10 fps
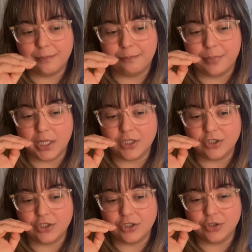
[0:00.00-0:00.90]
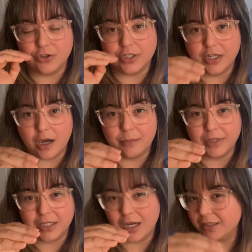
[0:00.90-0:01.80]
but you're numb
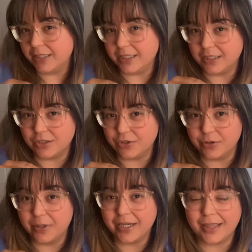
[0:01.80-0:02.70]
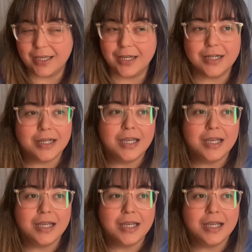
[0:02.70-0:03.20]
and not needing to do anything.